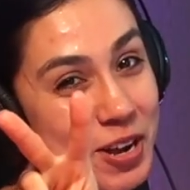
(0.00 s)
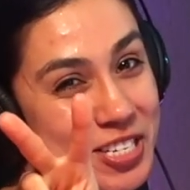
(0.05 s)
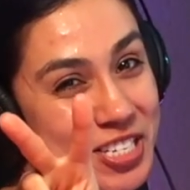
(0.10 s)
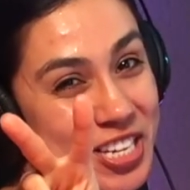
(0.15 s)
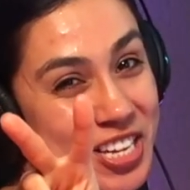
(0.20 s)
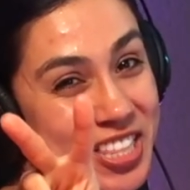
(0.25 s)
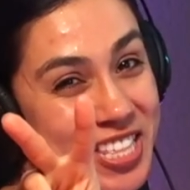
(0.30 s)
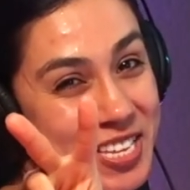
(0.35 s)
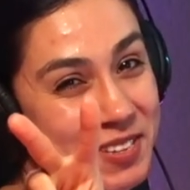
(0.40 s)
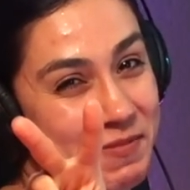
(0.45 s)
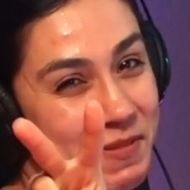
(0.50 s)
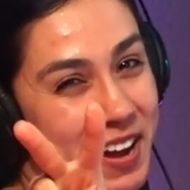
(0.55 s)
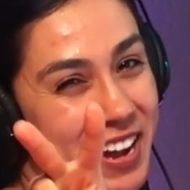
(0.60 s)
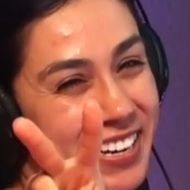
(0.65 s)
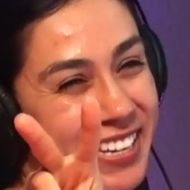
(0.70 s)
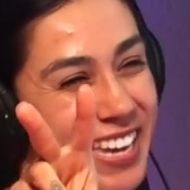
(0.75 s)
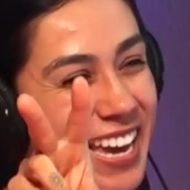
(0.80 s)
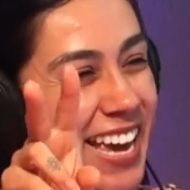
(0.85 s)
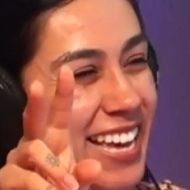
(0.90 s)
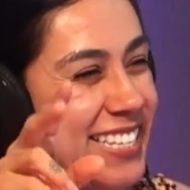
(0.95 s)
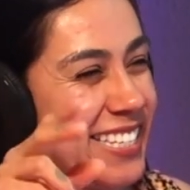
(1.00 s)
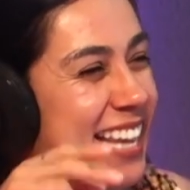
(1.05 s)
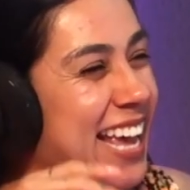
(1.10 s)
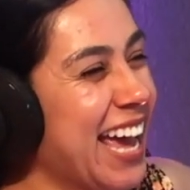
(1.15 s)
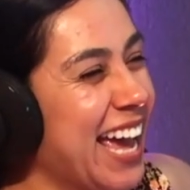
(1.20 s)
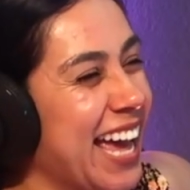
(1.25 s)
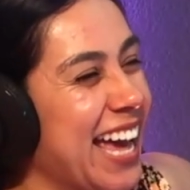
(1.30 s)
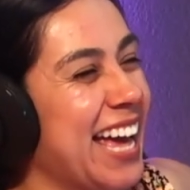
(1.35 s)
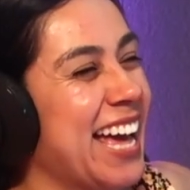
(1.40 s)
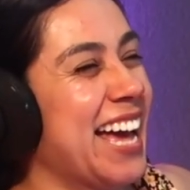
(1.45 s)
watching this podcast,
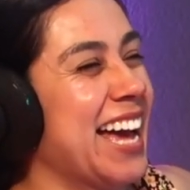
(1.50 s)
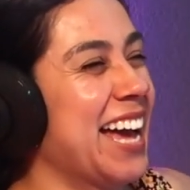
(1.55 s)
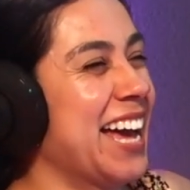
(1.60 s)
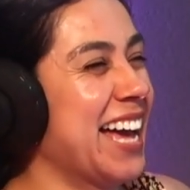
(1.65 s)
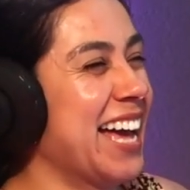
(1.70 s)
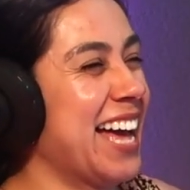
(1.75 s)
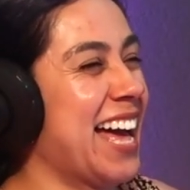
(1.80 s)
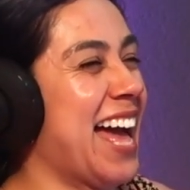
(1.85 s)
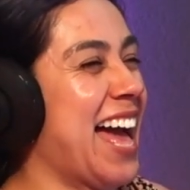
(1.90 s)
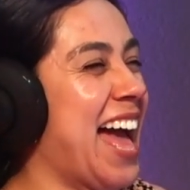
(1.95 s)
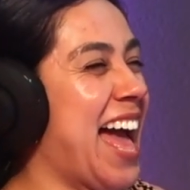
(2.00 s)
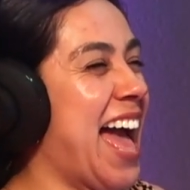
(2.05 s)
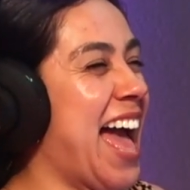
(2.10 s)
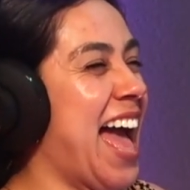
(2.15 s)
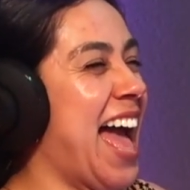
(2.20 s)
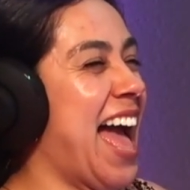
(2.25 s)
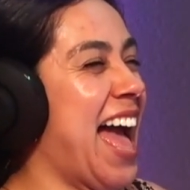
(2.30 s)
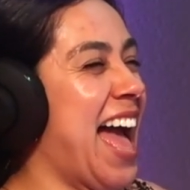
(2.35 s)
or you,